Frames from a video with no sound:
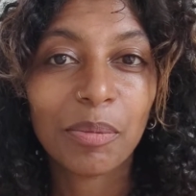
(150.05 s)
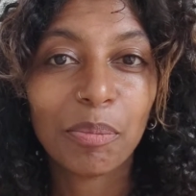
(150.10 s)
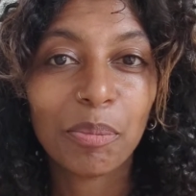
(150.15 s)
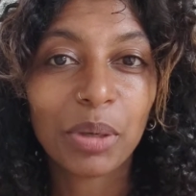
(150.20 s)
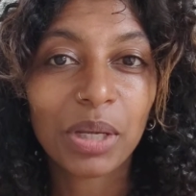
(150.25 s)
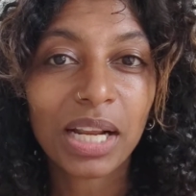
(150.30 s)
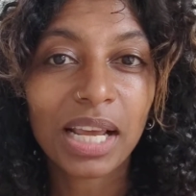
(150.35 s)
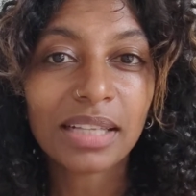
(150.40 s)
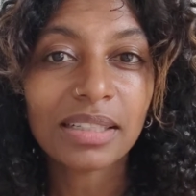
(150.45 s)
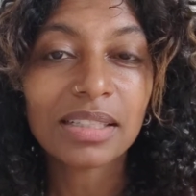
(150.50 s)

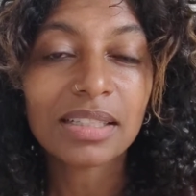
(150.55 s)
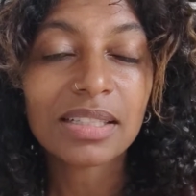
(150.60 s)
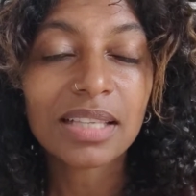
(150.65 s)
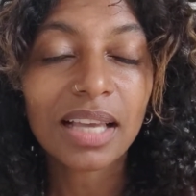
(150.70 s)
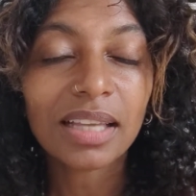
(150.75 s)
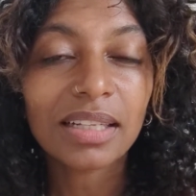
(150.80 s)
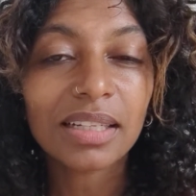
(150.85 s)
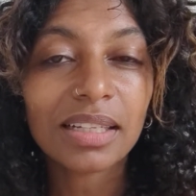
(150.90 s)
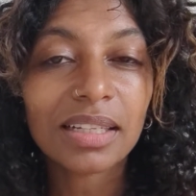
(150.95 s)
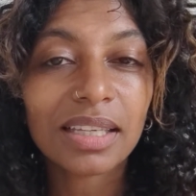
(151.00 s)
But I
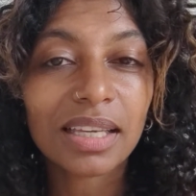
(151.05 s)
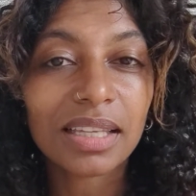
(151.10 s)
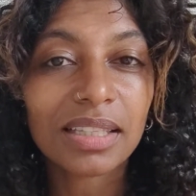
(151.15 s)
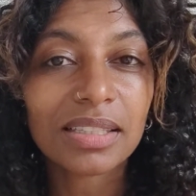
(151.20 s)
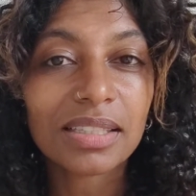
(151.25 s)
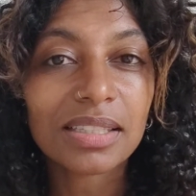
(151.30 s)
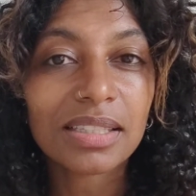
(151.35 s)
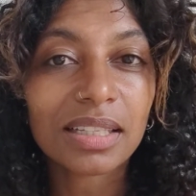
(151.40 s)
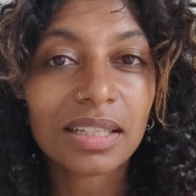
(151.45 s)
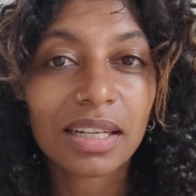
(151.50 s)
decided
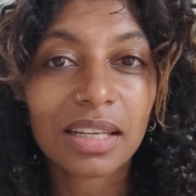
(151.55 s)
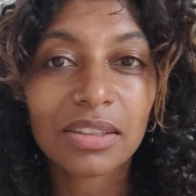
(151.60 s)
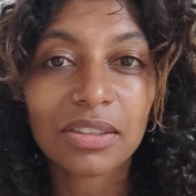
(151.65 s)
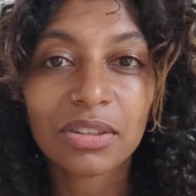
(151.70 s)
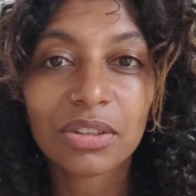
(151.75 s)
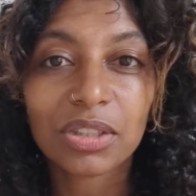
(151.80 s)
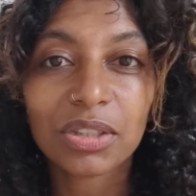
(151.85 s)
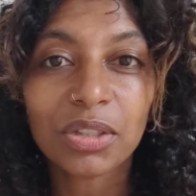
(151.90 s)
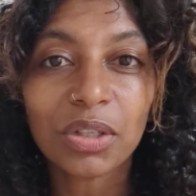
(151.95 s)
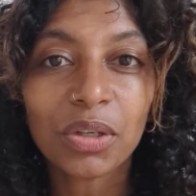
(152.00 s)
against it. I
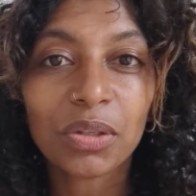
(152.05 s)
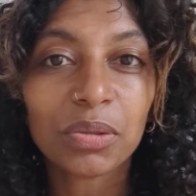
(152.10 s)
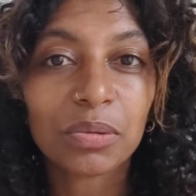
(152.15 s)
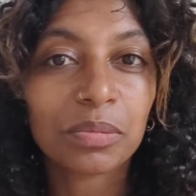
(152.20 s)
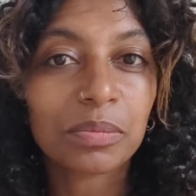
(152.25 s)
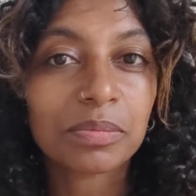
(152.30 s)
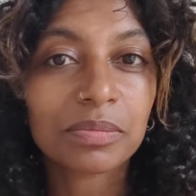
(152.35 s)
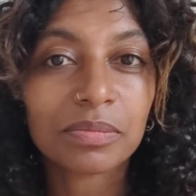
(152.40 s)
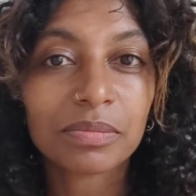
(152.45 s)
thought, no,